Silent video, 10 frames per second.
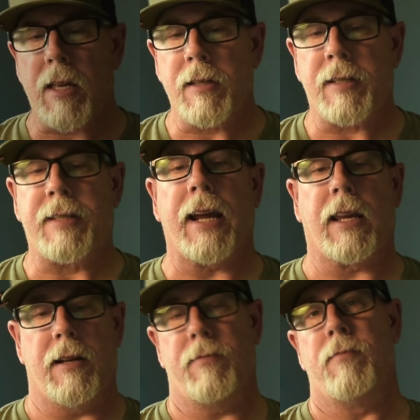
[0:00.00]

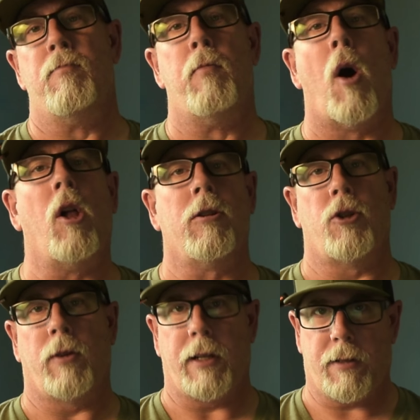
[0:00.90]
Second, ball
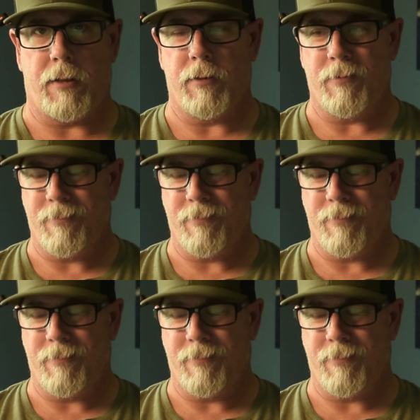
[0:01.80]
joints.